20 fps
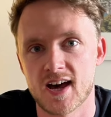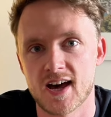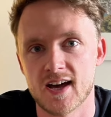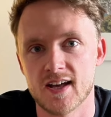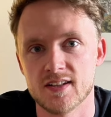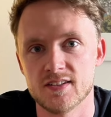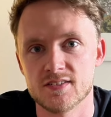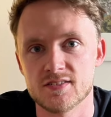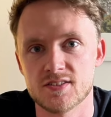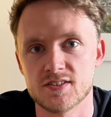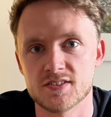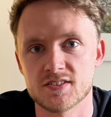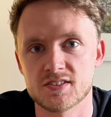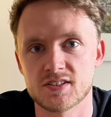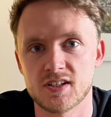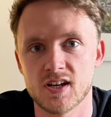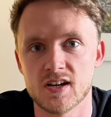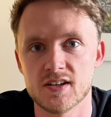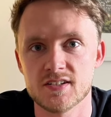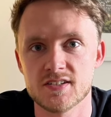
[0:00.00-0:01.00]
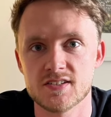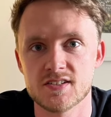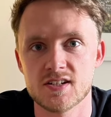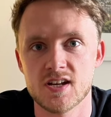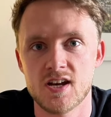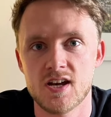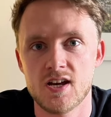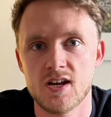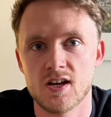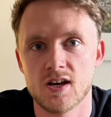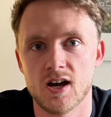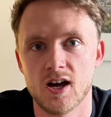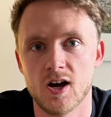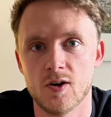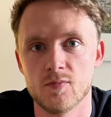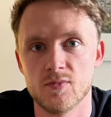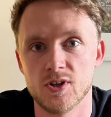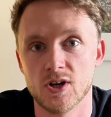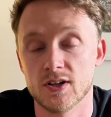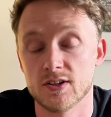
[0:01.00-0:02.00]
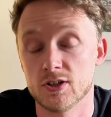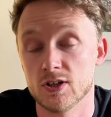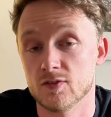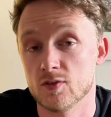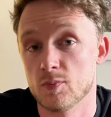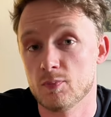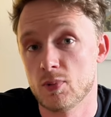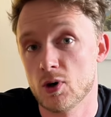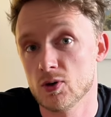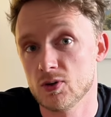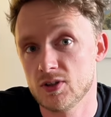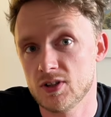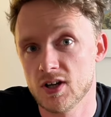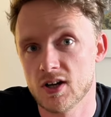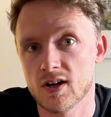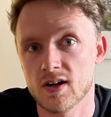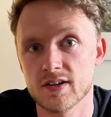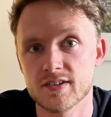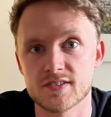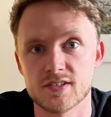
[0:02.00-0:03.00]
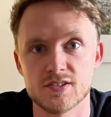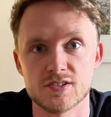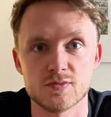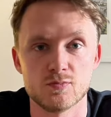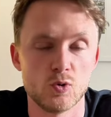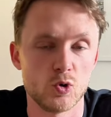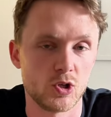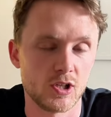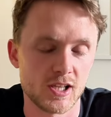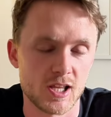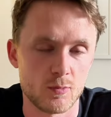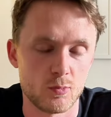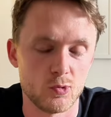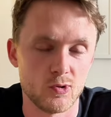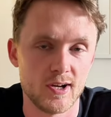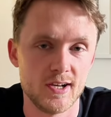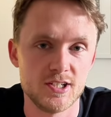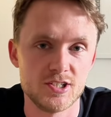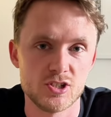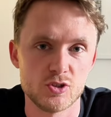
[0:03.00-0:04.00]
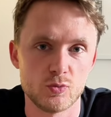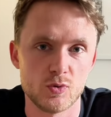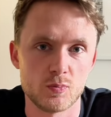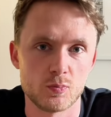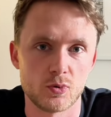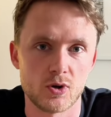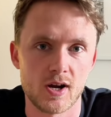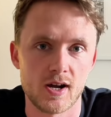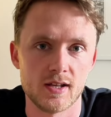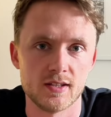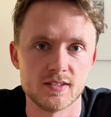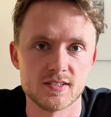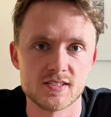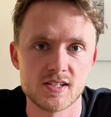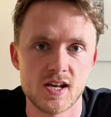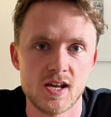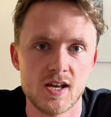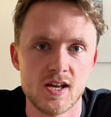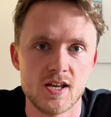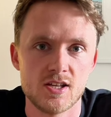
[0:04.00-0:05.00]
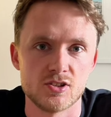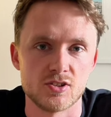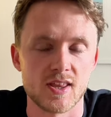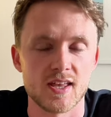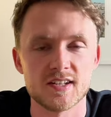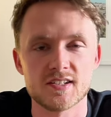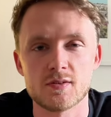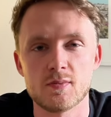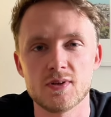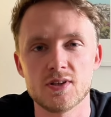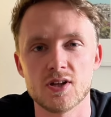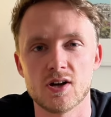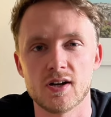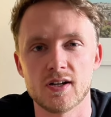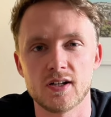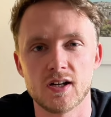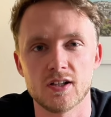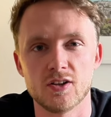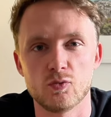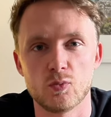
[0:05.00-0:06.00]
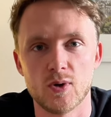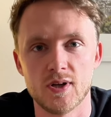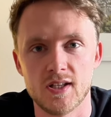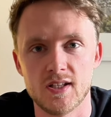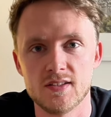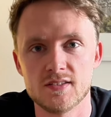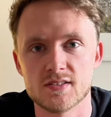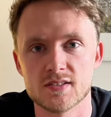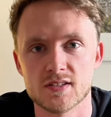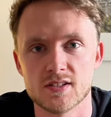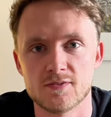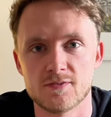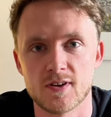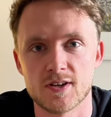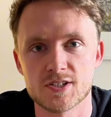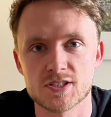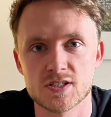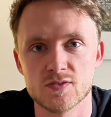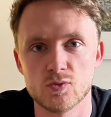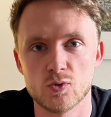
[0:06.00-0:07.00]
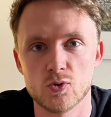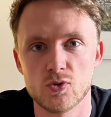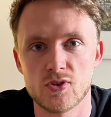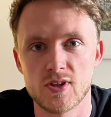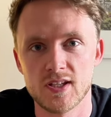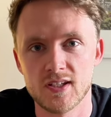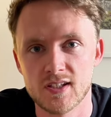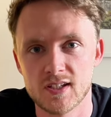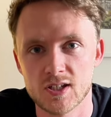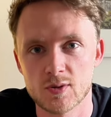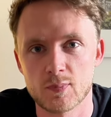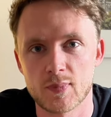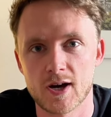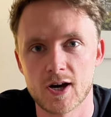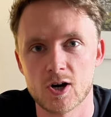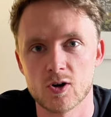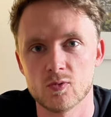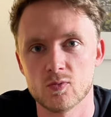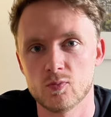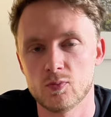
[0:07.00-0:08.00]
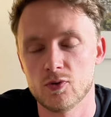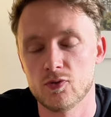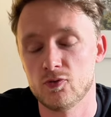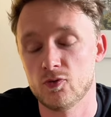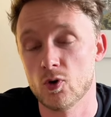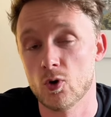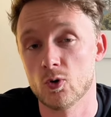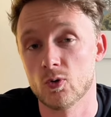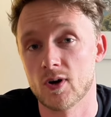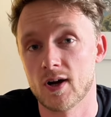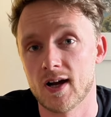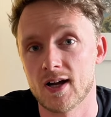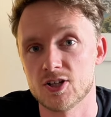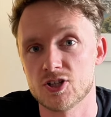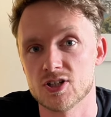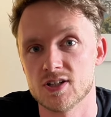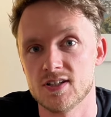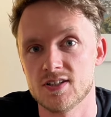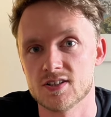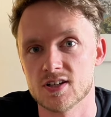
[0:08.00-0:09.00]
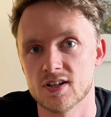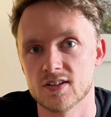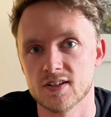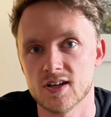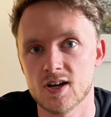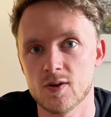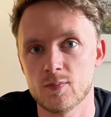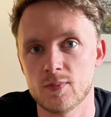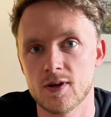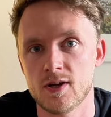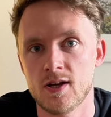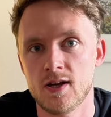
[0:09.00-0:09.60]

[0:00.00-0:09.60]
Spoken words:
and discuss the idea of a podcast and some more collaborations with brands. So that's something that I kind of went into the festival thinking about before I actually turned up.